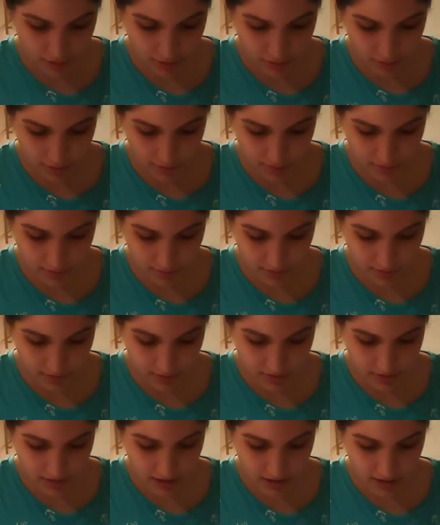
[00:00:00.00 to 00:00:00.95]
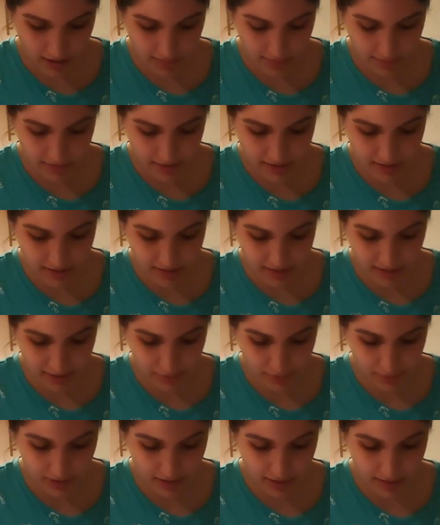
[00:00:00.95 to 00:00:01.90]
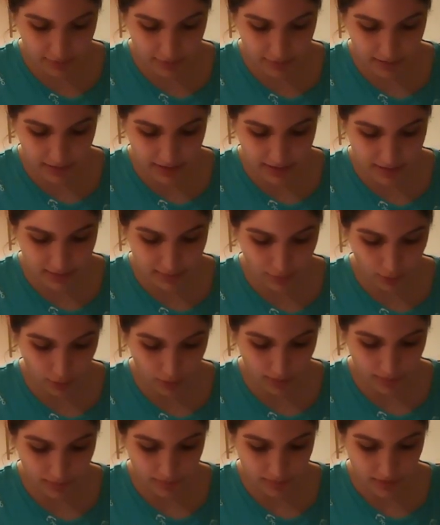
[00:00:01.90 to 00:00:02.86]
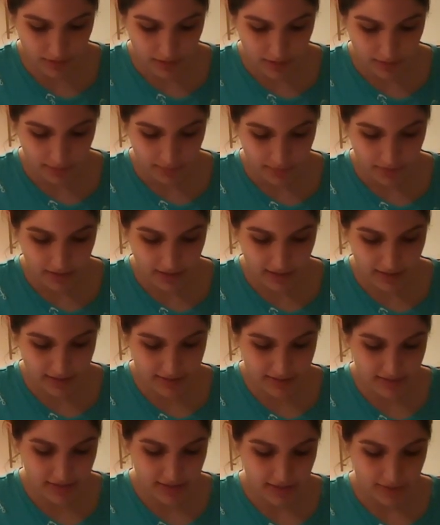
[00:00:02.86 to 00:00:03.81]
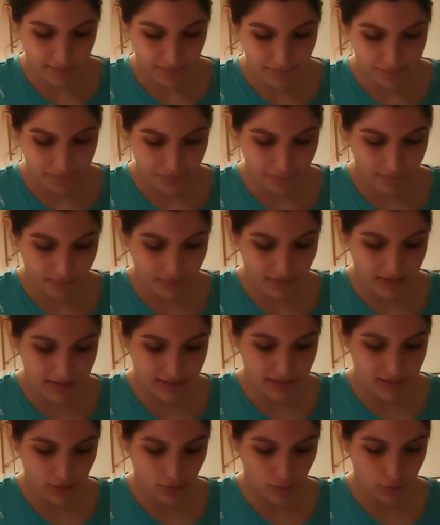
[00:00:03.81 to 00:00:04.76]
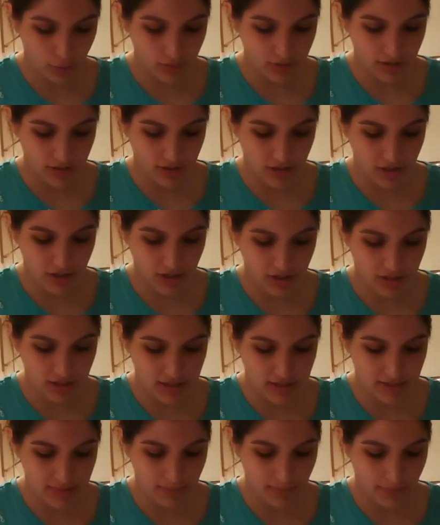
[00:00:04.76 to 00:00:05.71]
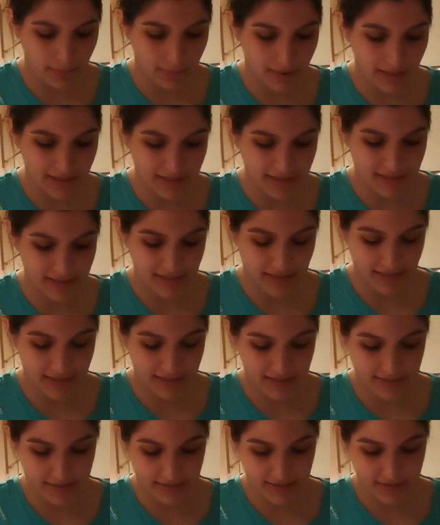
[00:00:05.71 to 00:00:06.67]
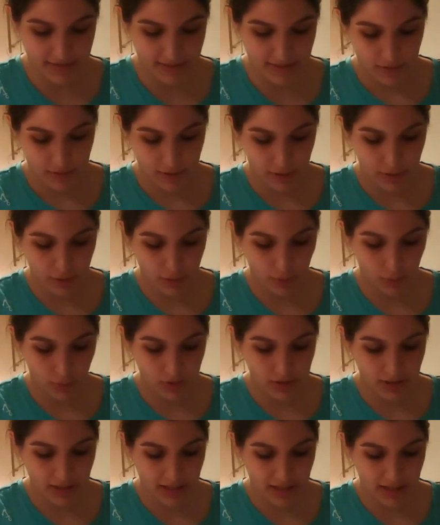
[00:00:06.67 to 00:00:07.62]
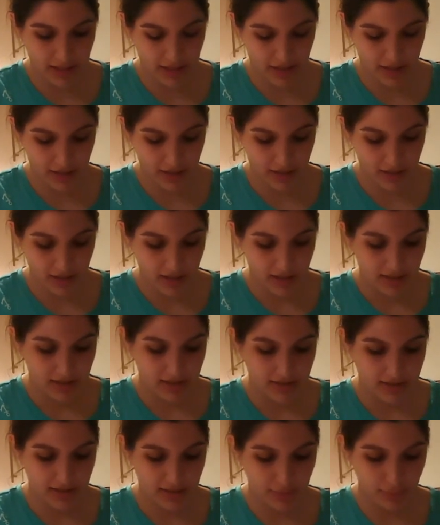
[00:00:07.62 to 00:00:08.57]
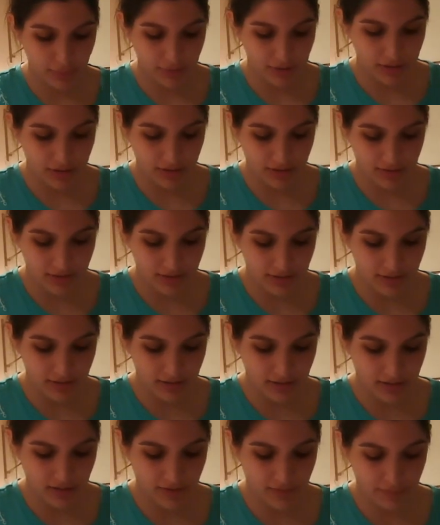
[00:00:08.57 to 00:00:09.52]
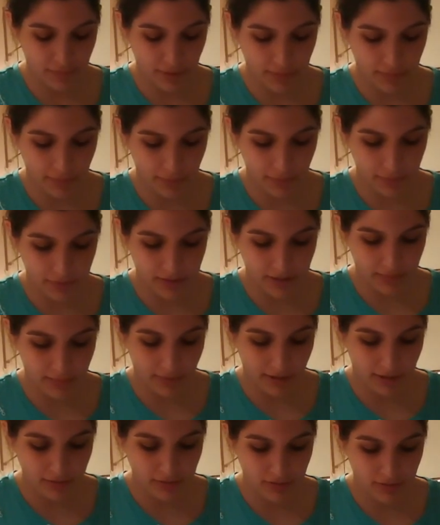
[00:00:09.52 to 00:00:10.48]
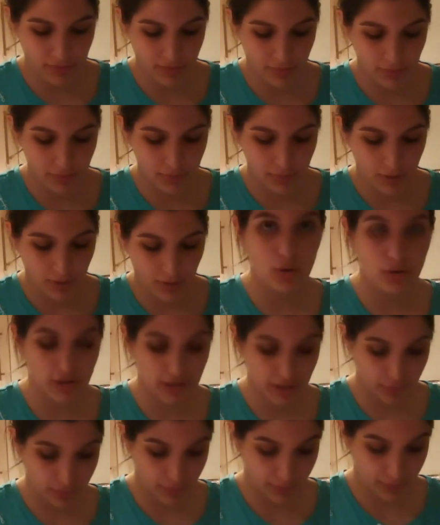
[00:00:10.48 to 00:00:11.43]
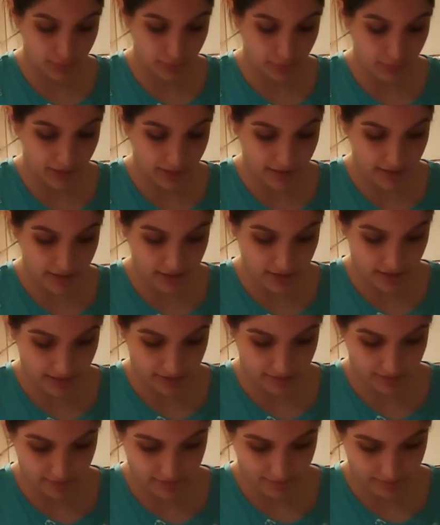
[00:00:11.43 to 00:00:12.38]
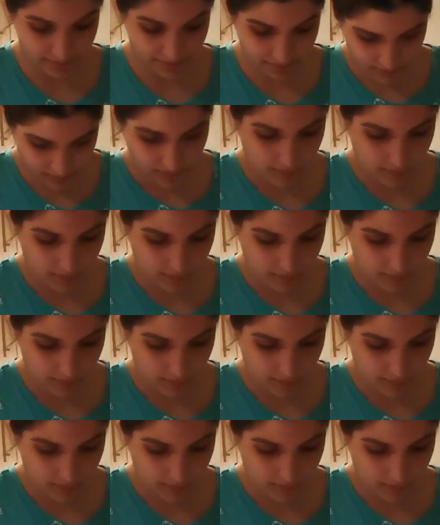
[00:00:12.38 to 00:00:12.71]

your chicken pieces are really small, because this whole dish is bite size. So you don't want anything that will either leave people with their mouths full or that will require a knife.